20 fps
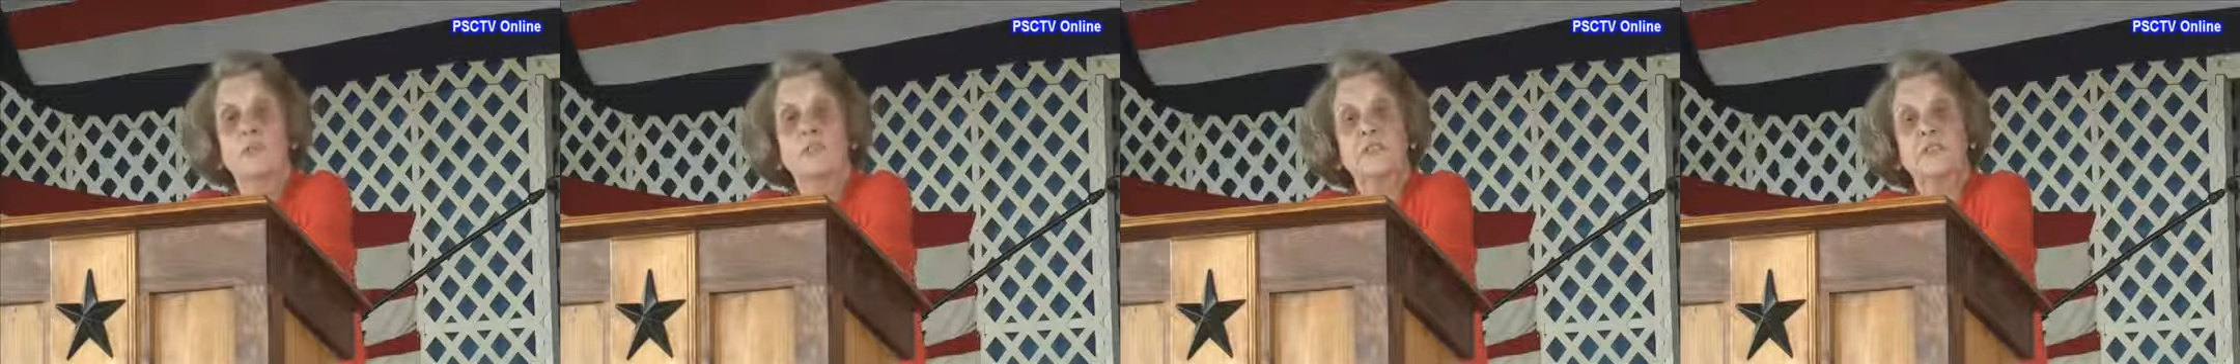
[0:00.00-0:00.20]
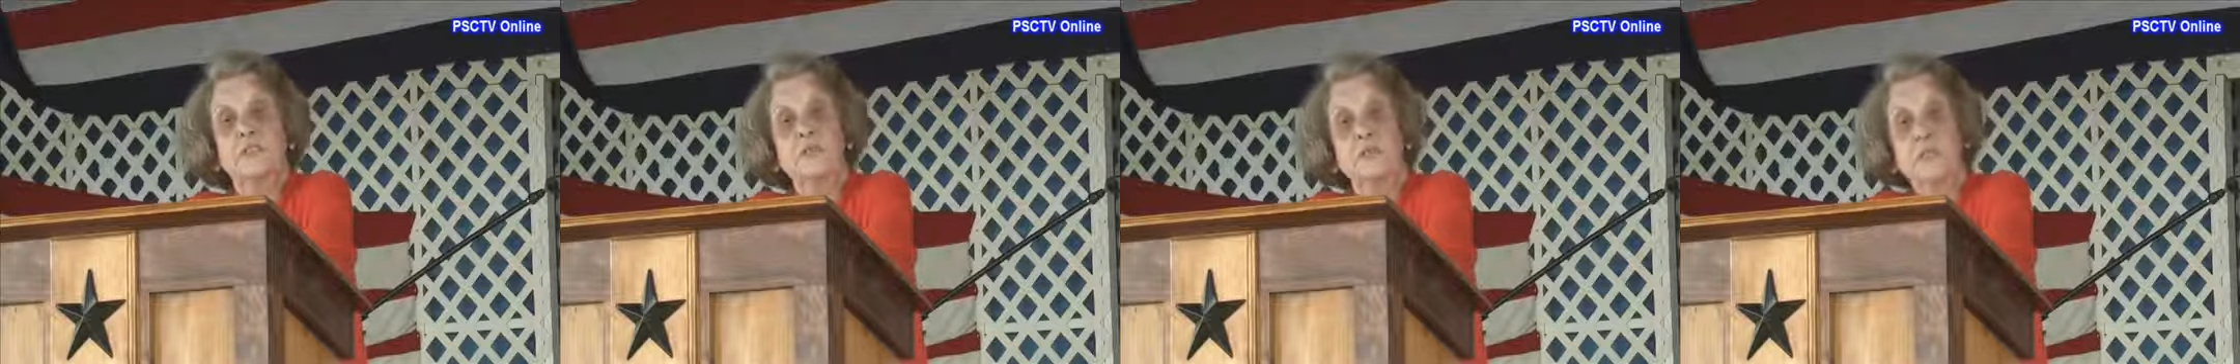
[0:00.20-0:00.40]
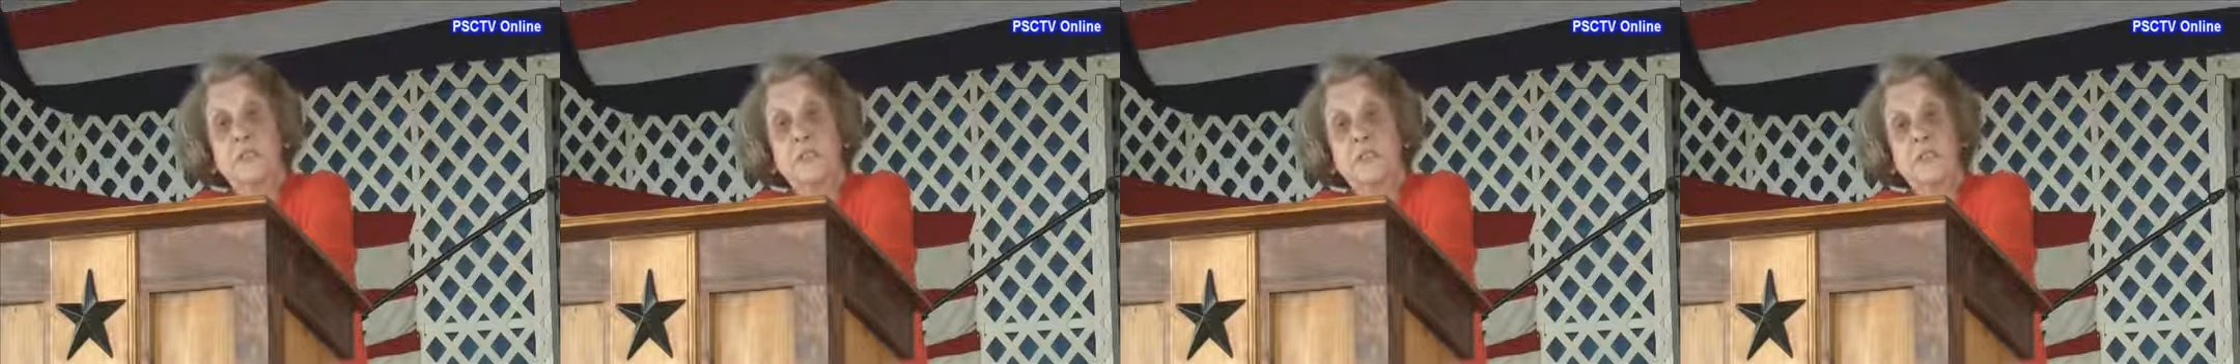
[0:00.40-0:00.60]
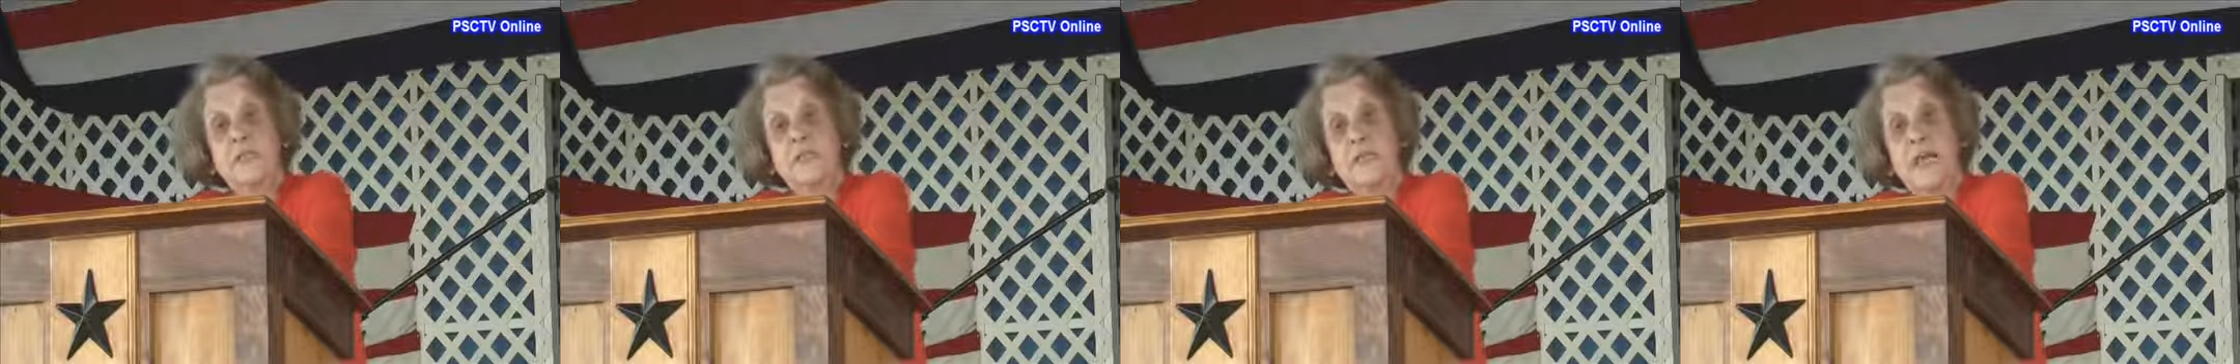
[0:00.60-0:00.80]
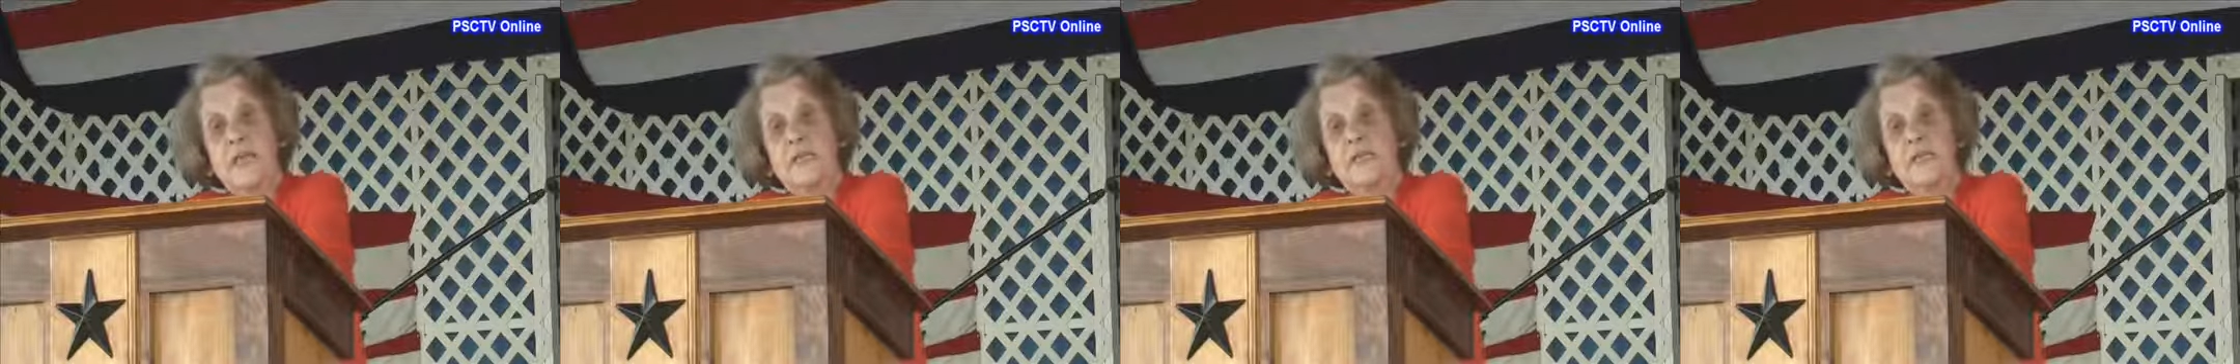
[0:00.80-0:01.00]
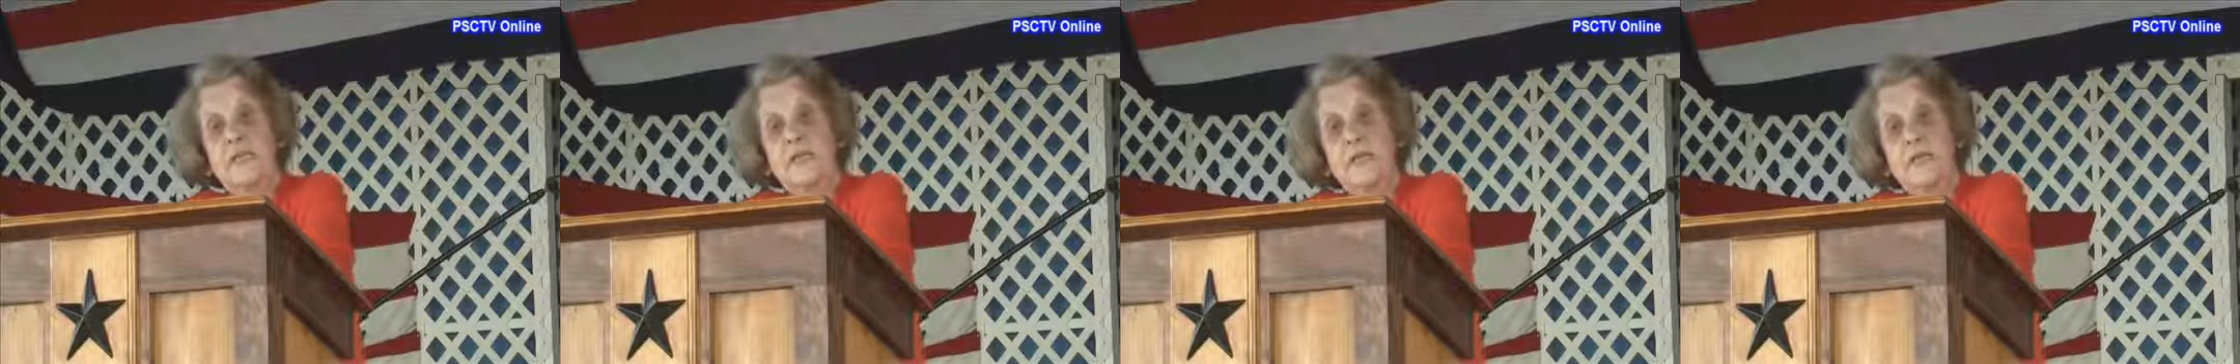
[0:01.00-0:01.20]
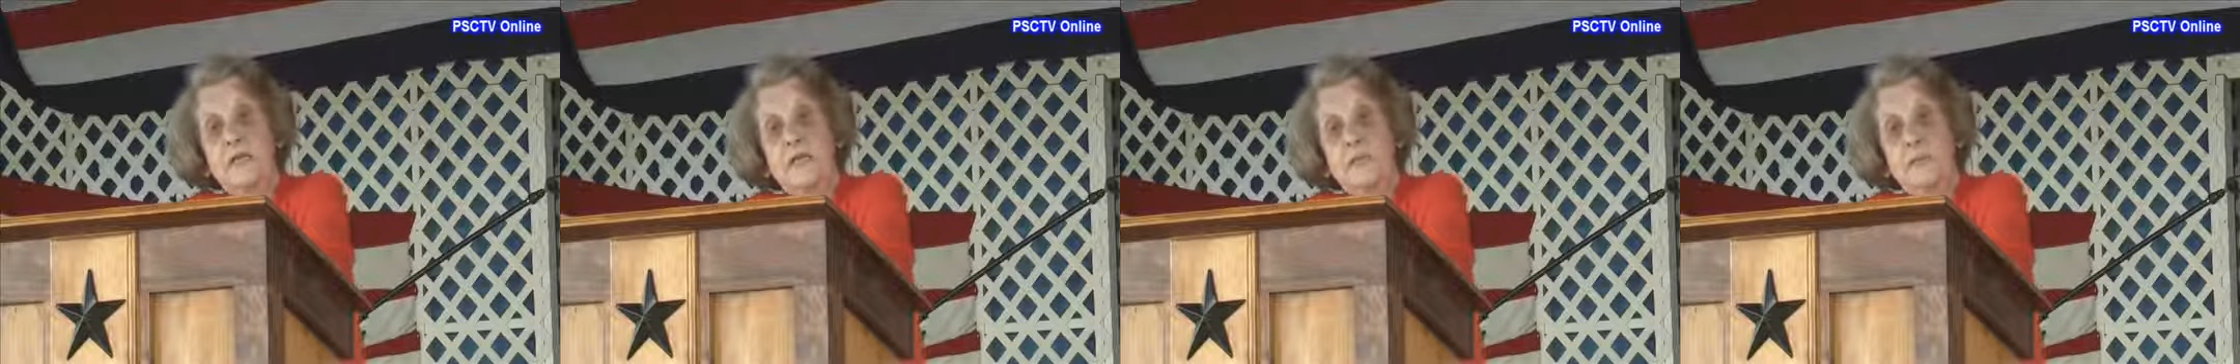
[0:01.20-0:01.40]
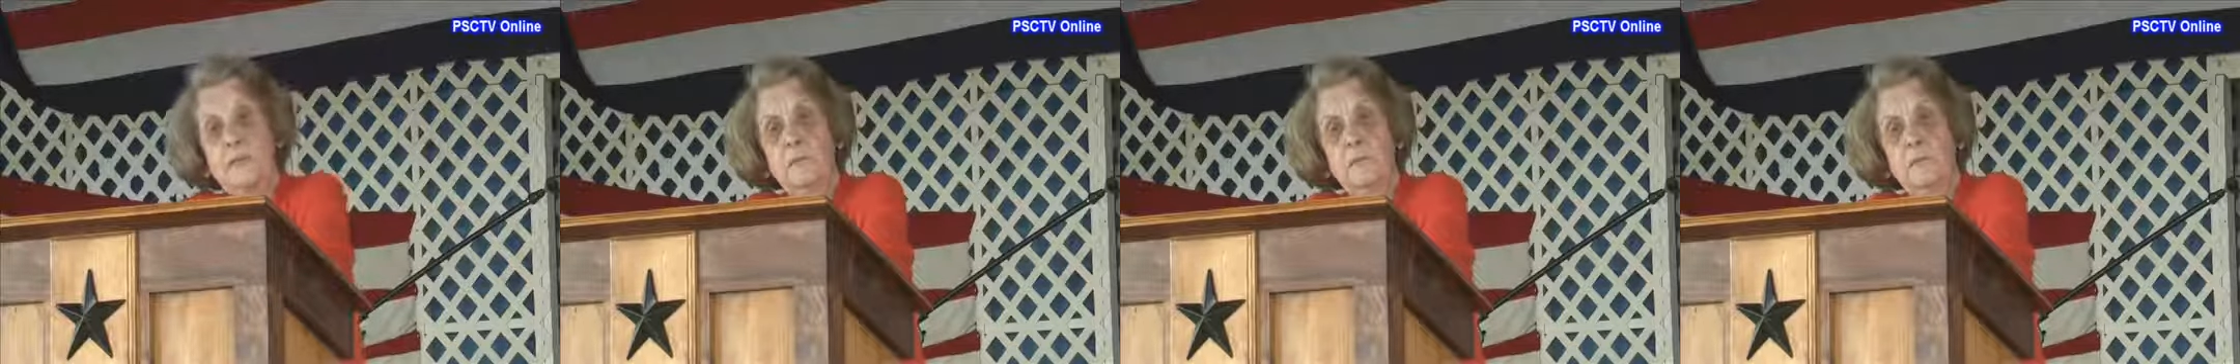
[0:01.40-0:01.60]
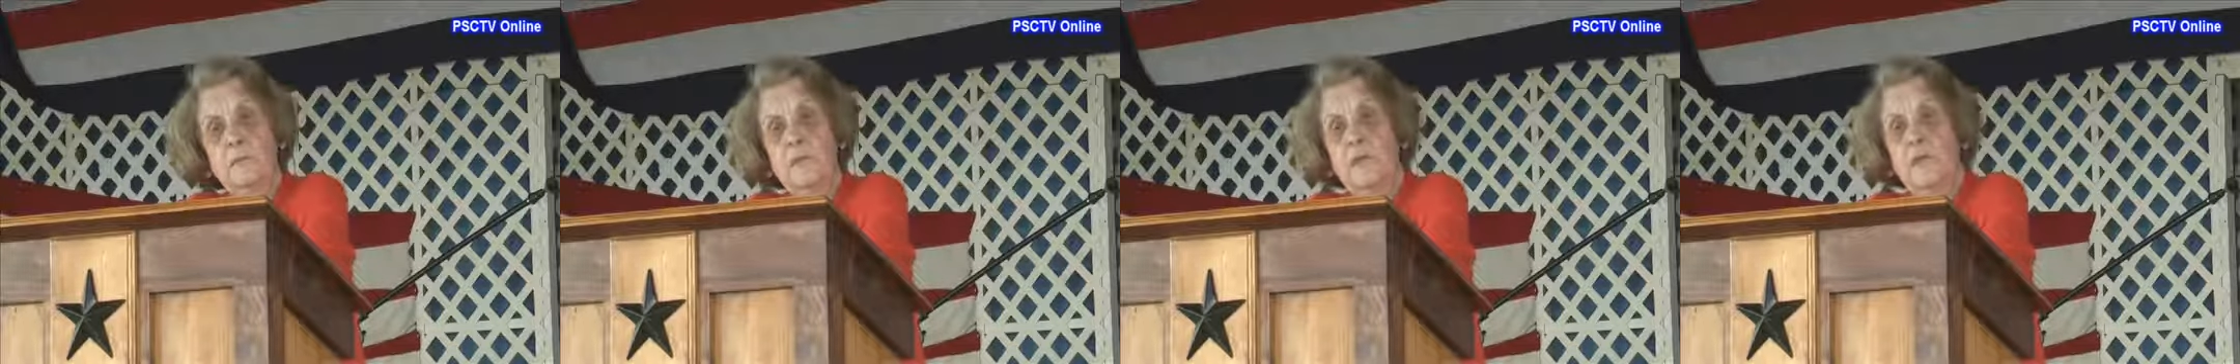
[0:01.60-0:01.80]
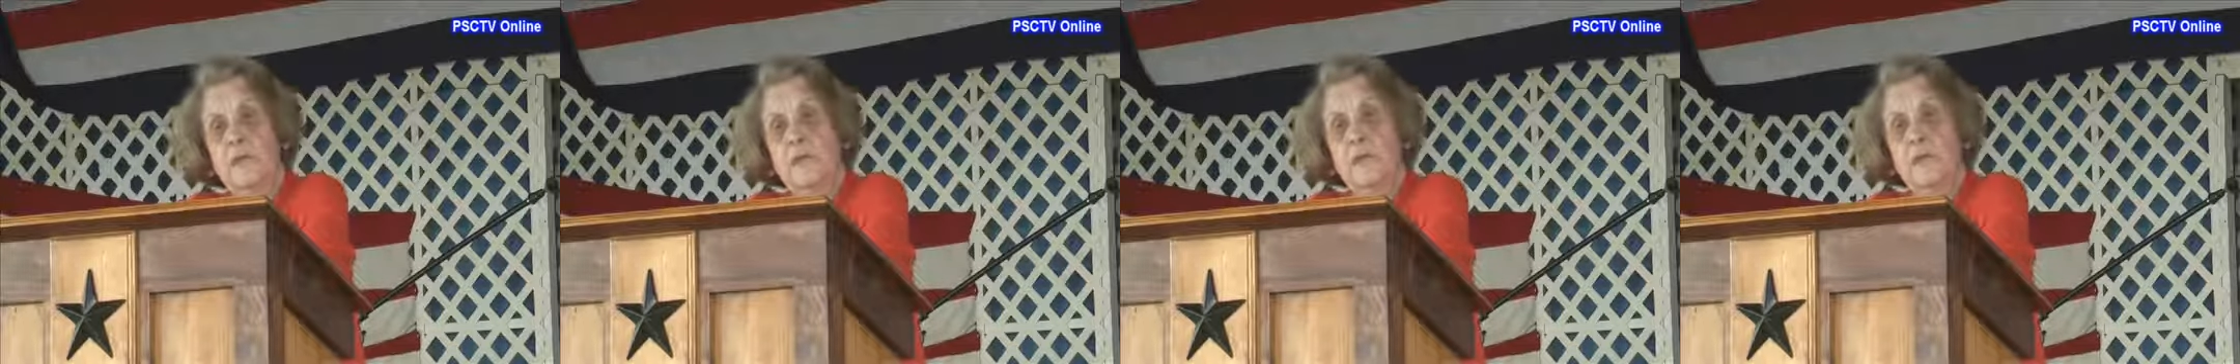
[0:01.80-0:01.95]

is criticizing him